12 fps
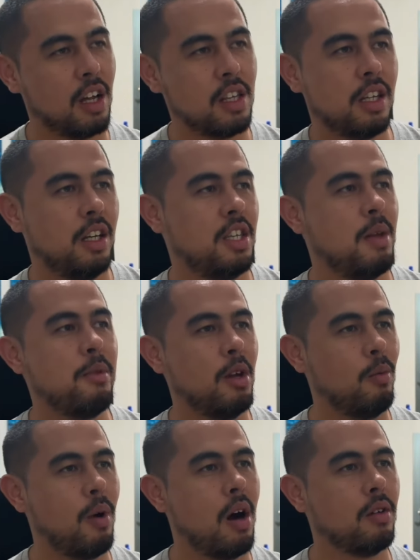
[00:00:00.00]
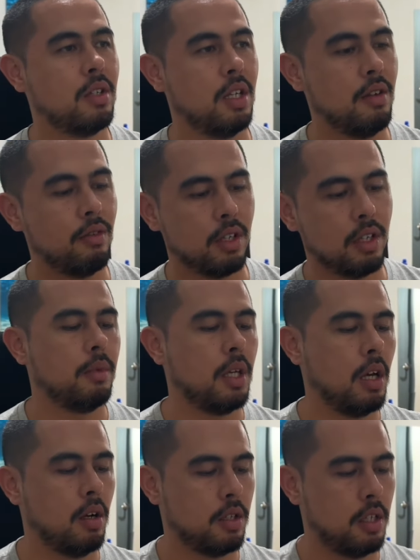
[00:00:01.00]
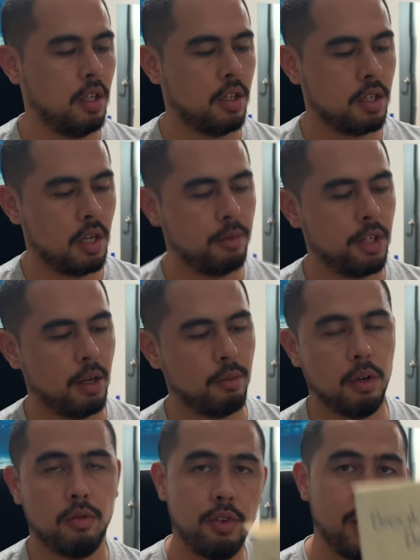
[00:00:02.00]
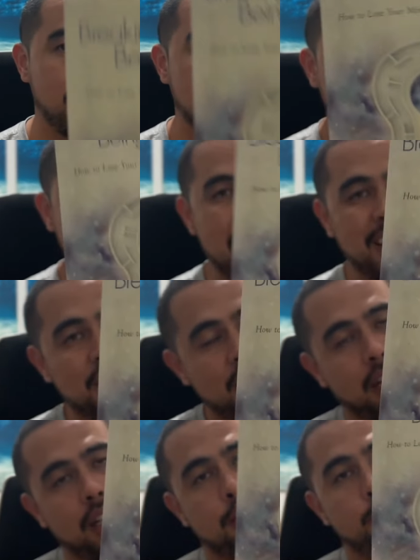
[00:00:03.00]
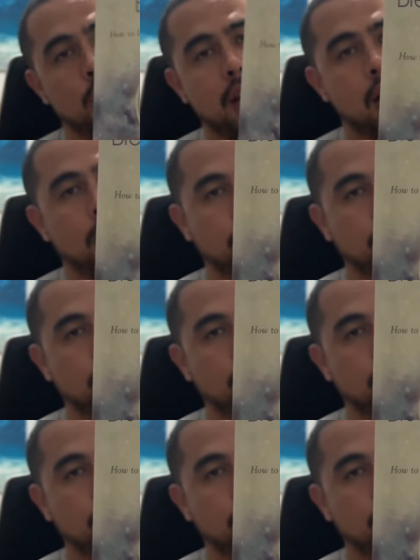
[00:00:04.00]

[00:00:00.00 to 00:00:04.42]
It's gonna take me a while to even get onto this subject, but really, guys, check this book out.